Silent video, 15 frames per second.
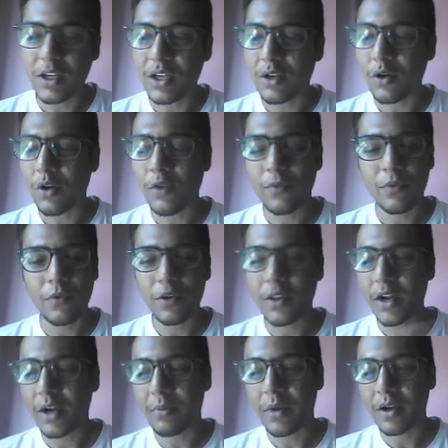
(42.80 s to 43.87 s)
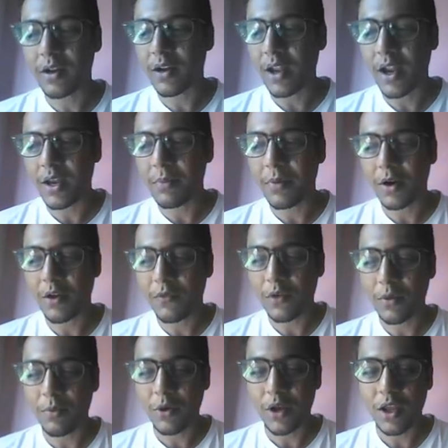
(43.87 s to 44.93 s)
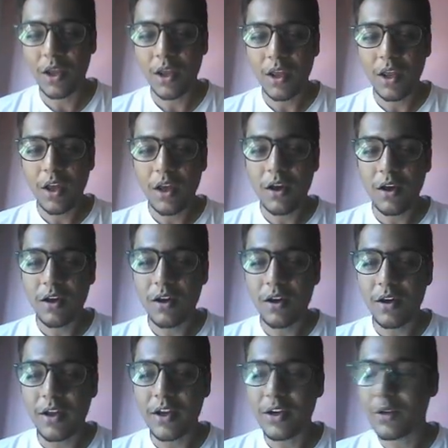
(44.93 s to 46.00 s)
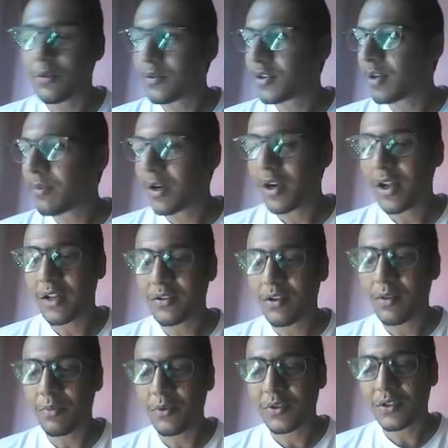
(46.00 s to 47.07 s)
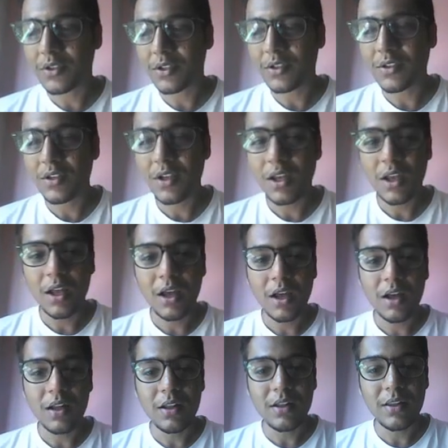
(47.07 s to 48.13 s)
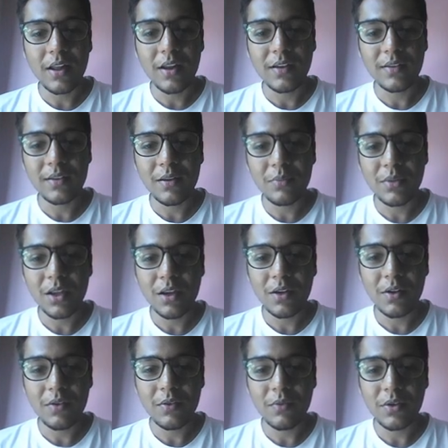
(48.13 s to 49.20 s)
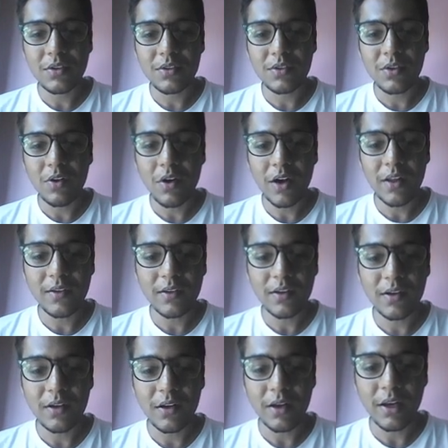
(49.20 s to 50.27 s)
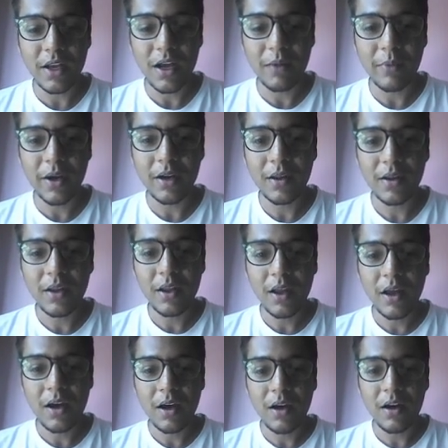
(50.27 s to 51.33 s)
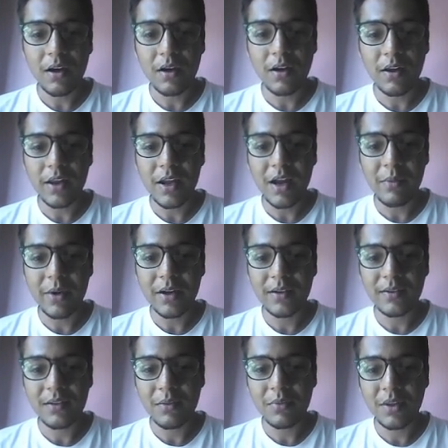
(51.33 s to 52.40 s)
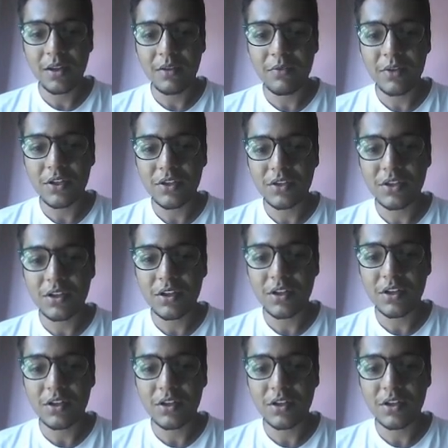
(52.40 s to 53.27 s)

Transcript: knee, or for that matter, any part of your body into some unnatural positions, there is something which is called as a ligament. Ligament is something which